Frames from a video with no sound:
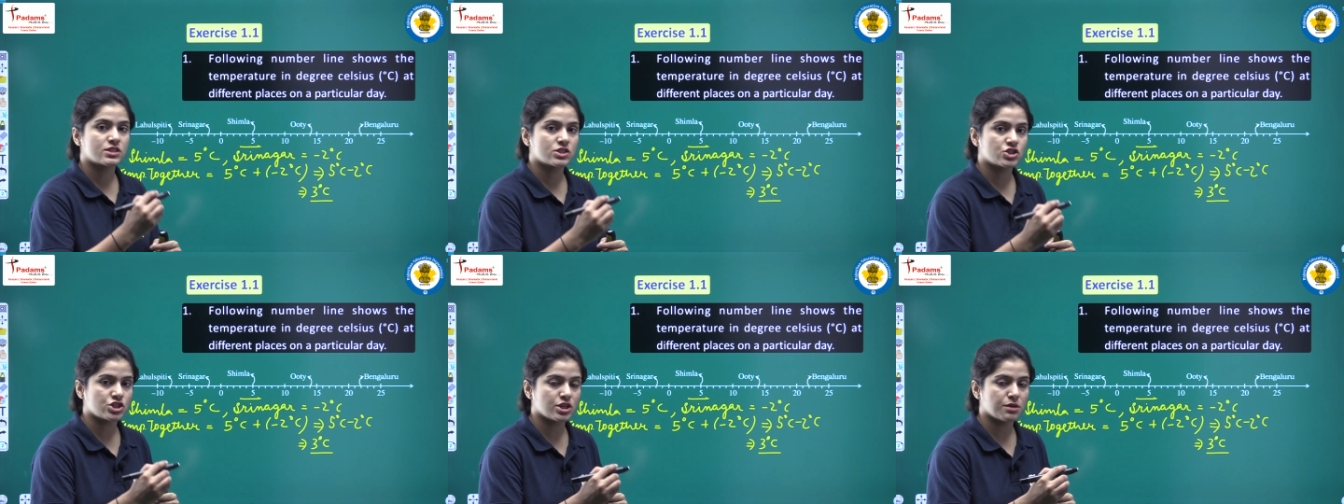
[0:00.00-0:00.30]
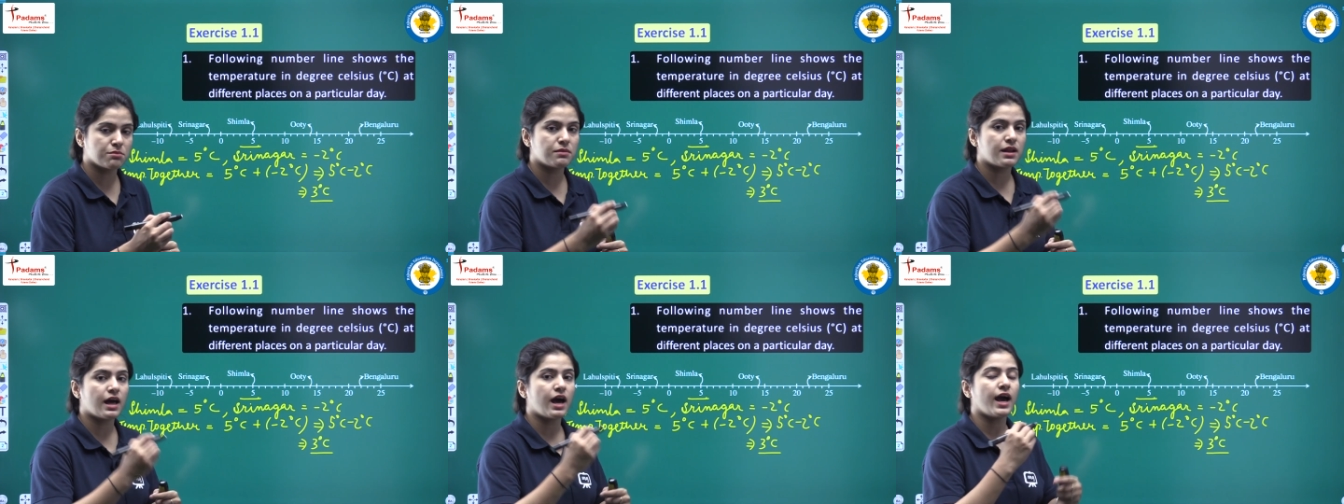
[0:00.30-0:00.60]

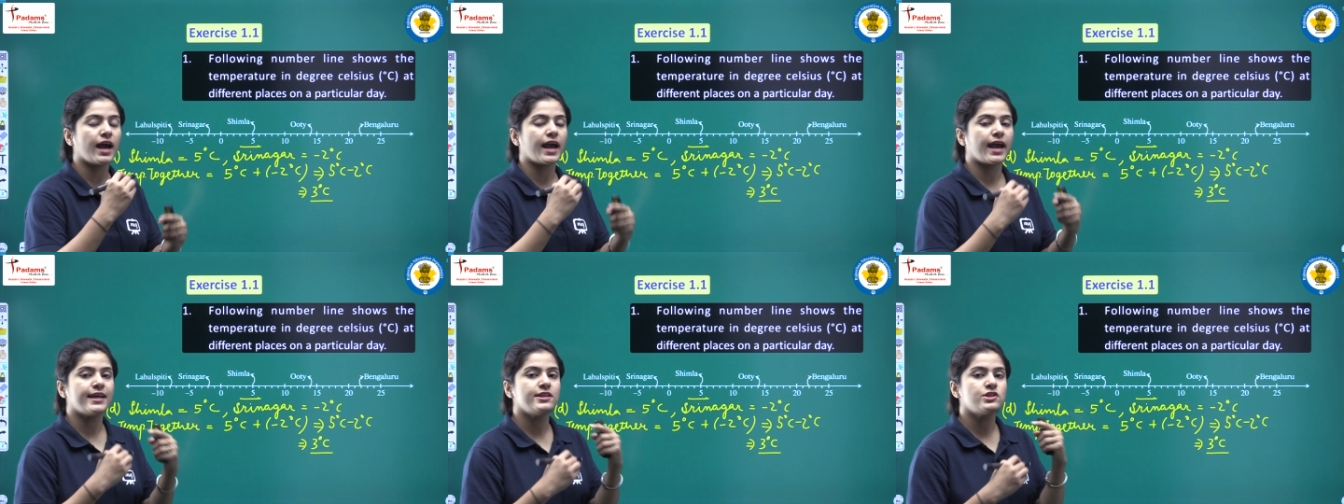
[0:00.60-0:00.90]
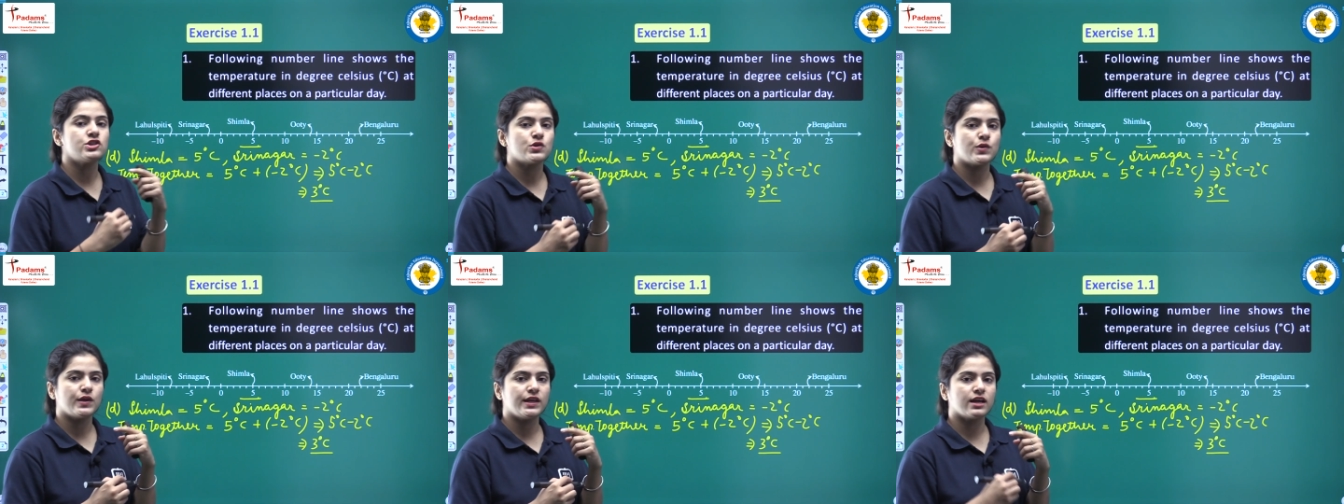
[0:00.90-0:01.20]
Shimla
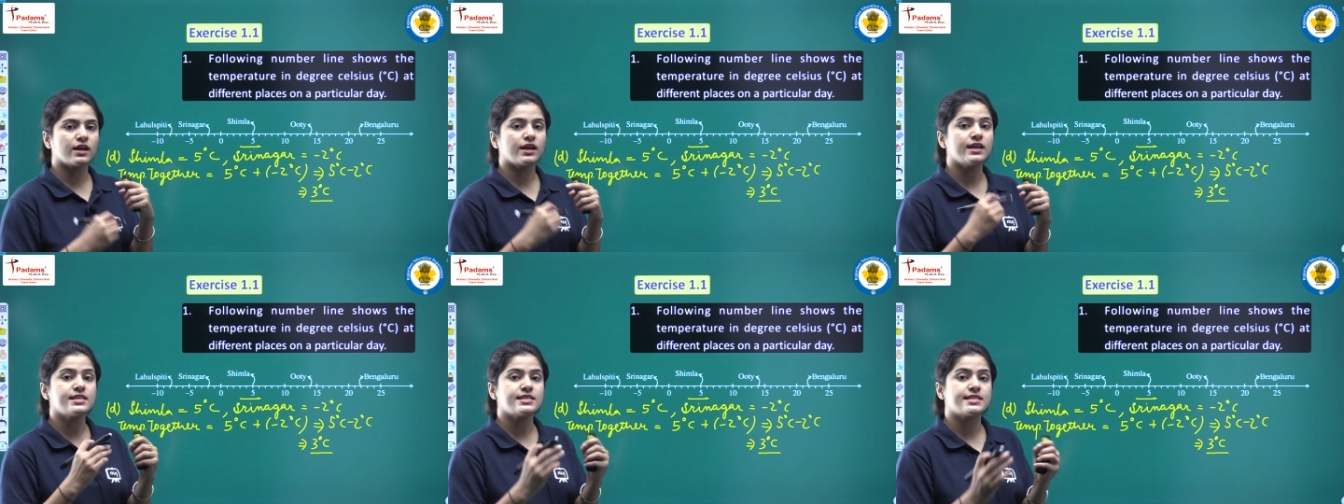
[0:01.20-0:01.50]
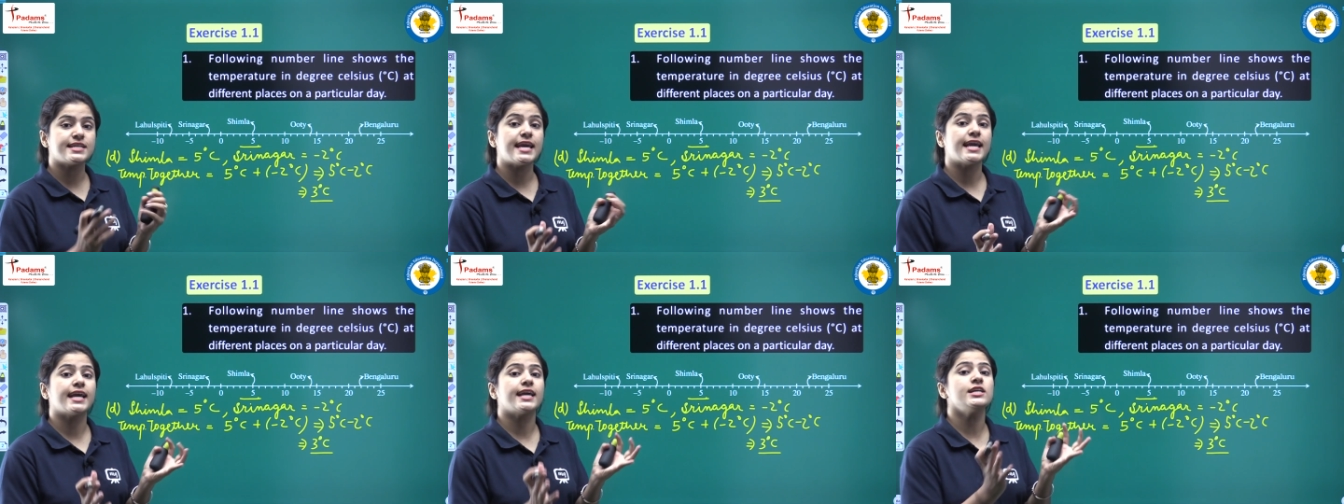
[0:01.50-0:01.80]
and Srinagar
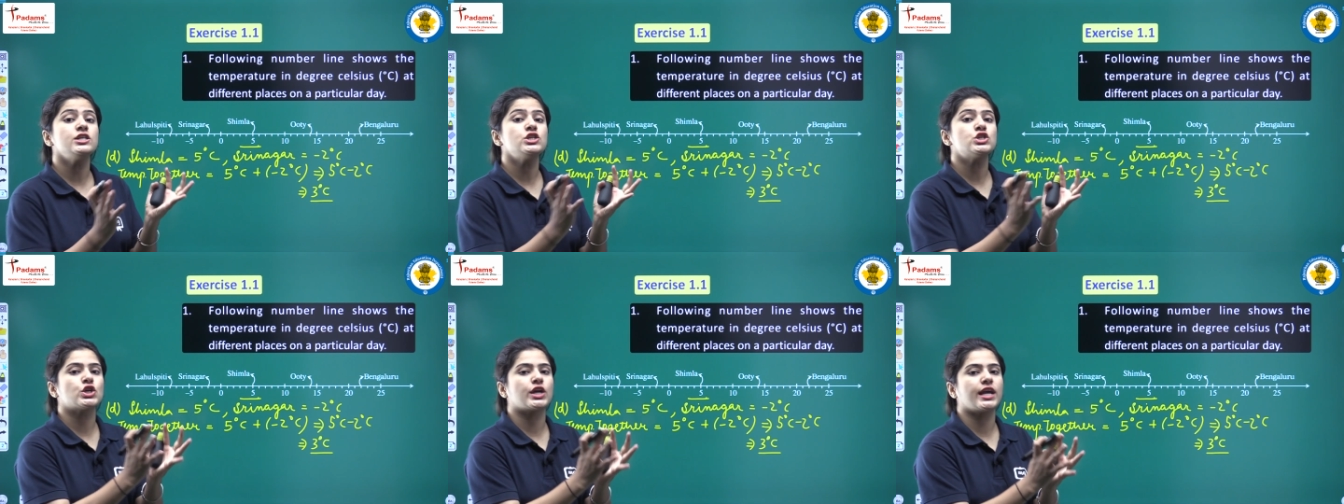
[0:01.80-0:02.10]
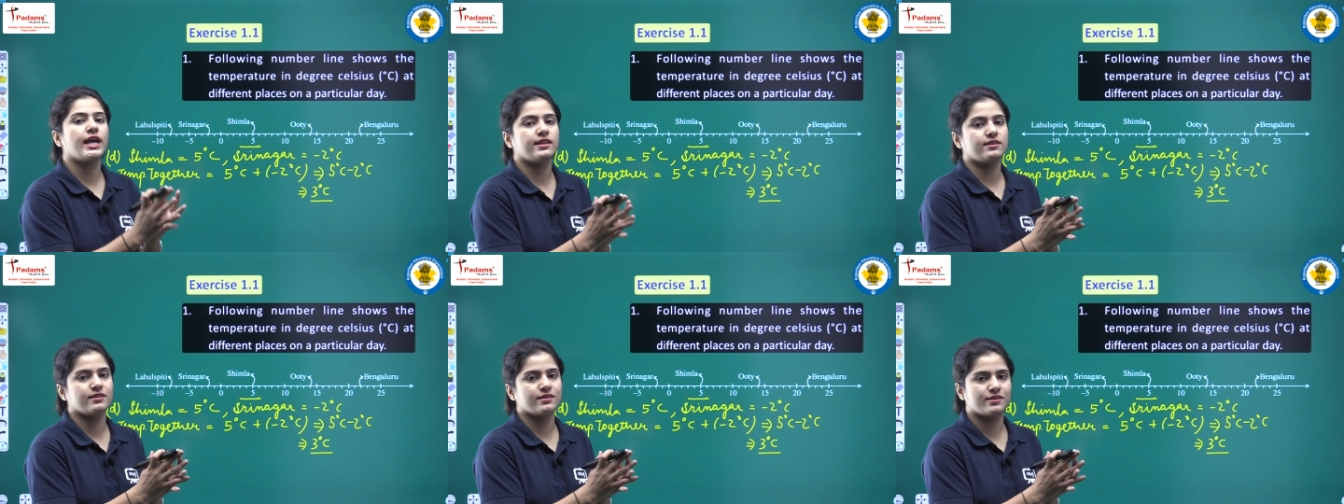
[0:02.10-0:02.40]
taken
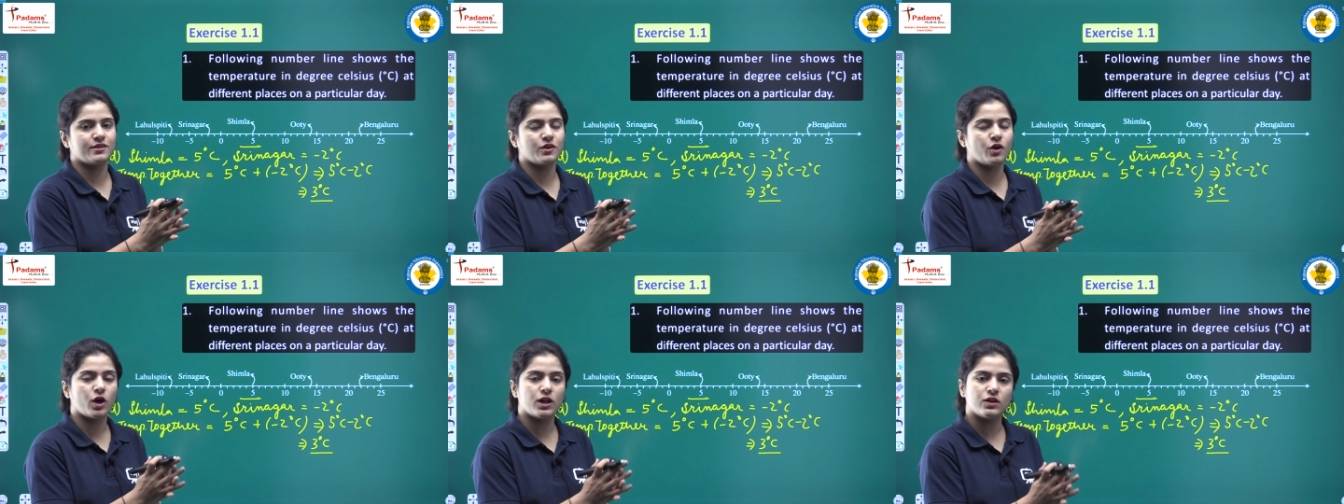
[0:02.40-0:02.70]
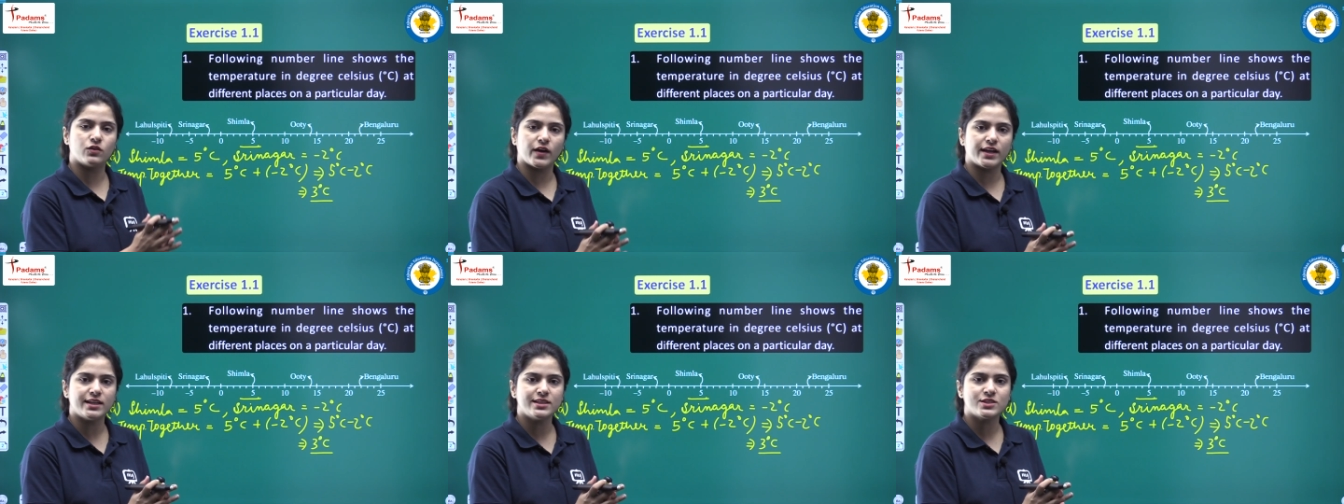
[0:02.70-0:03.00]
together.
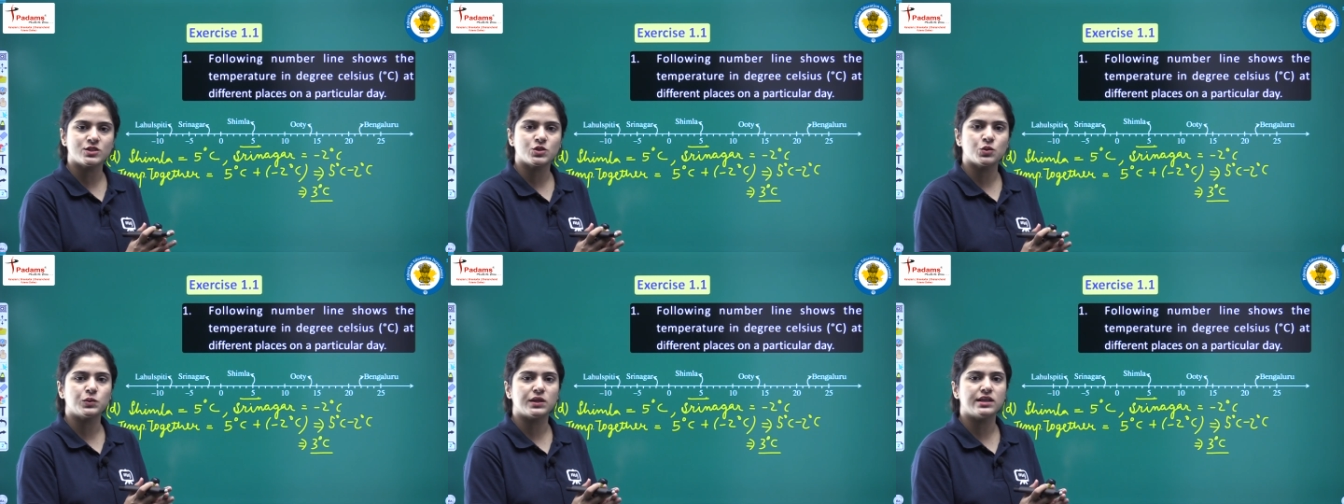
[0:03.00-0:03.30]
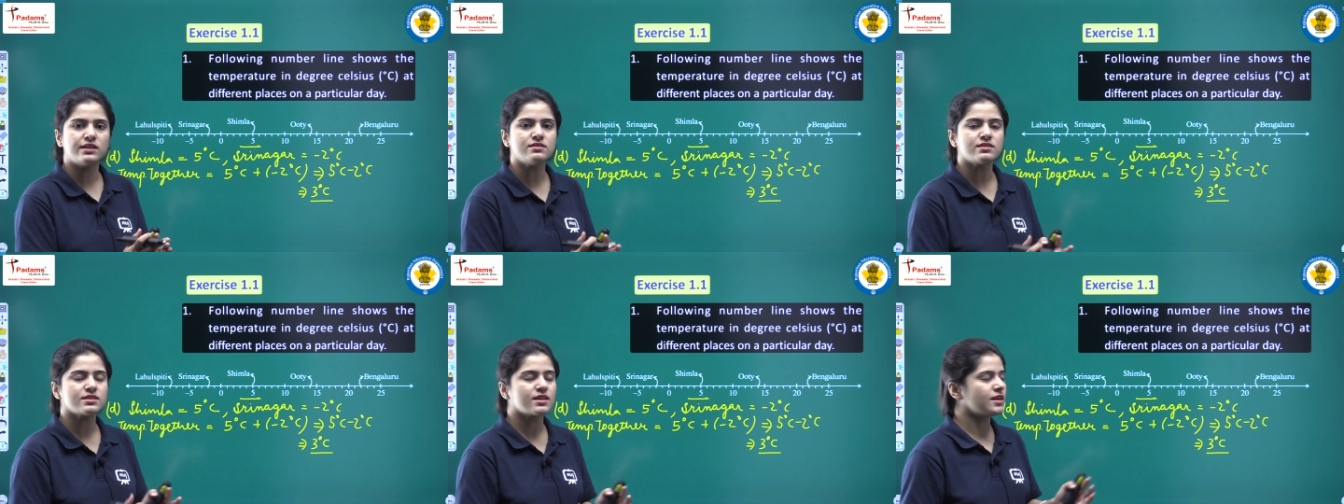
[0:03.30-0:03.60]
Alright
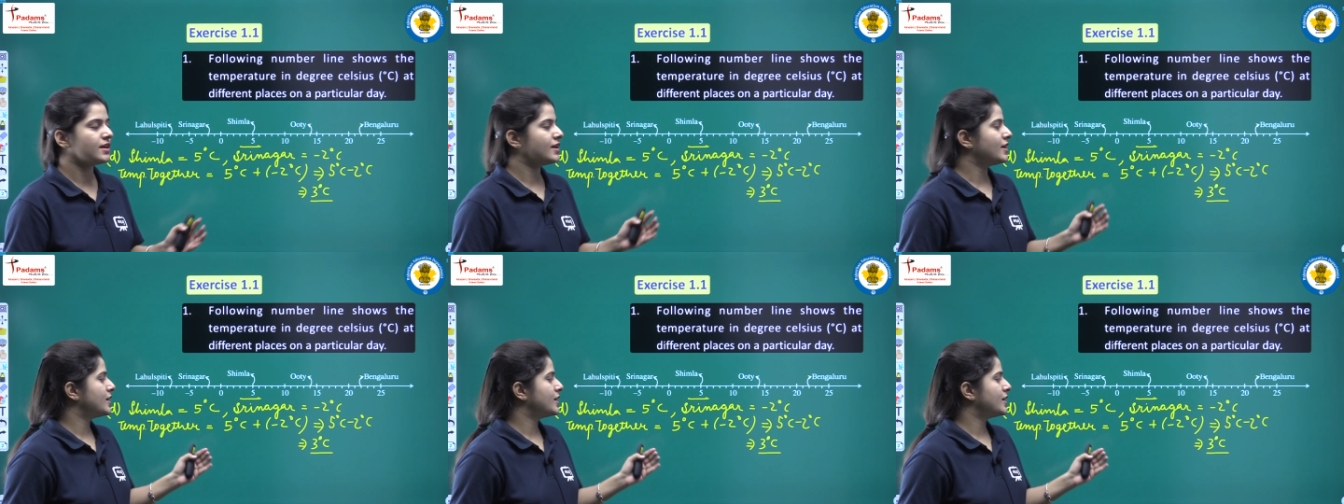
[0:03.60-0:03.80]
students.